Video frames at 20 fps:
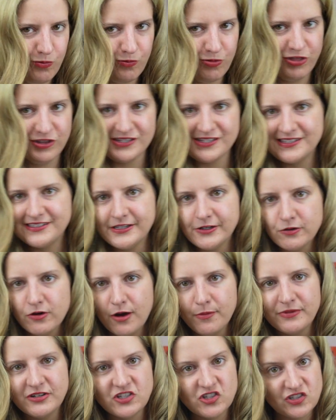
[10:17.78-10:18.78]
the
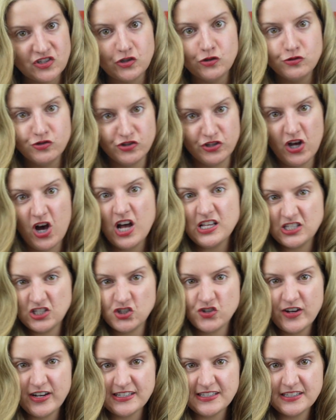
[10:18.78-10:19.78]
serum and just use the
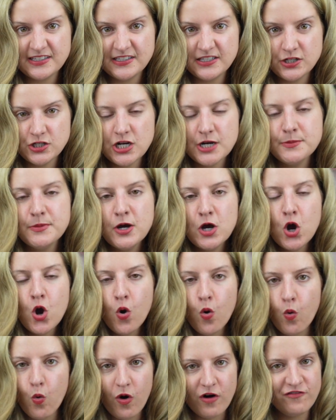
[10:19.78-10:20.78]
concentrate as a serum,
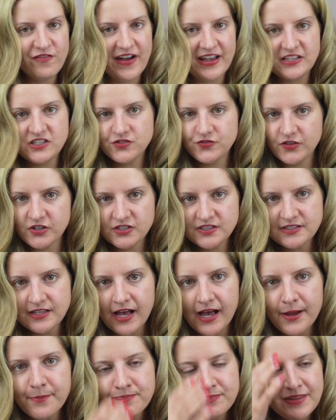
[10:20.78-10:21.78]
or vice
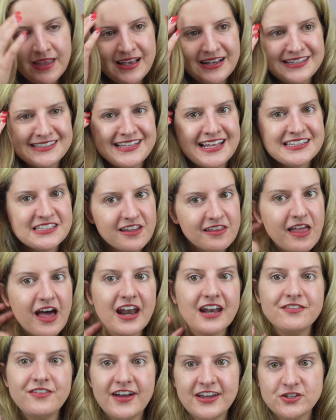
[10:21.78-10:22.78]
versa, because that's a
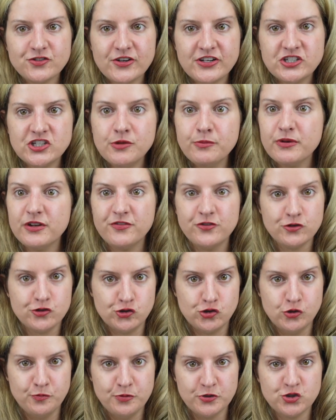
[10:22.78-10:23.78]
lot of hydration. But if you're
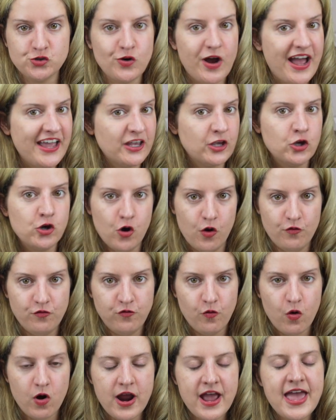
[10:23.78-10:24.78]
super dry, go
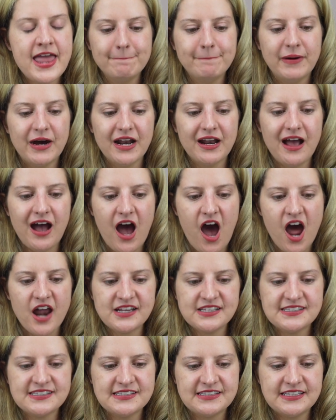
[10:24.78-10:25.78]
for it. But
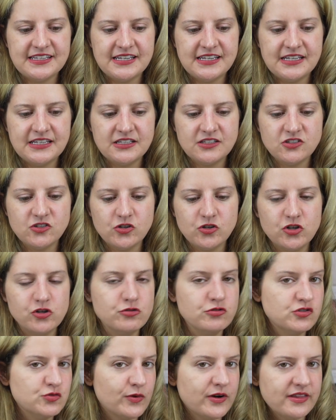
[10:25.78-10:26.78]
honestly,
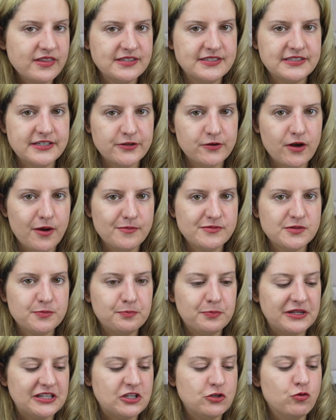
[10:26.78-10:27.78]
use one of the serums,
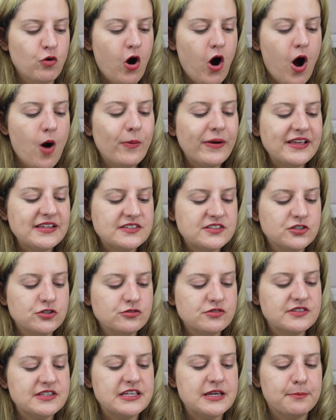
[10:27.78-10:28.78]
but you always
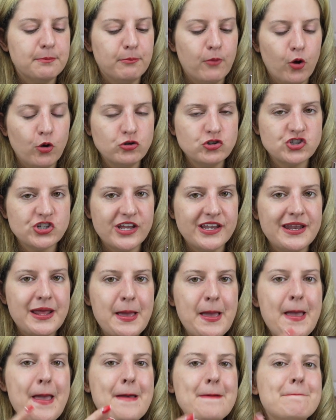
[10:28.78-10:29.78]
use the
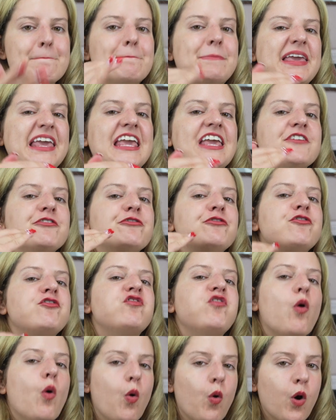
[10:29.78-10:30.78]
emulsion
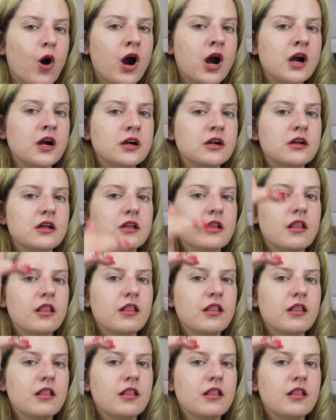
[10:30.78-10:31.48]
before